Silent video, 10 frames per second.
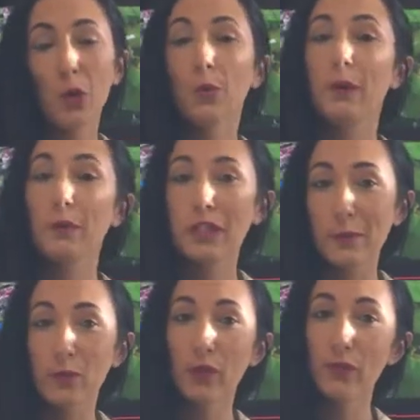We will keep
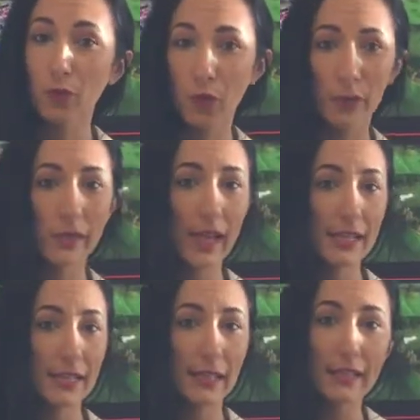you informed as
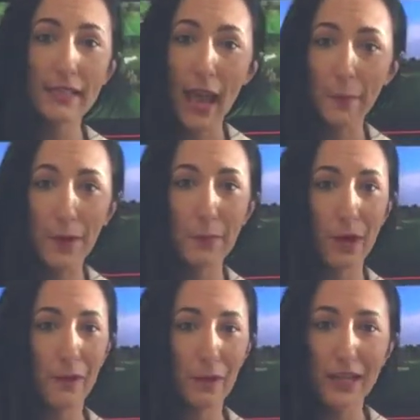things happen,
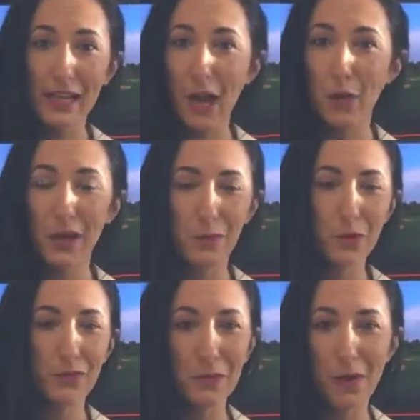but right now we are
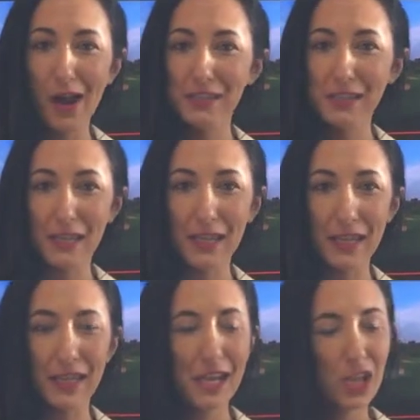moving boxes in,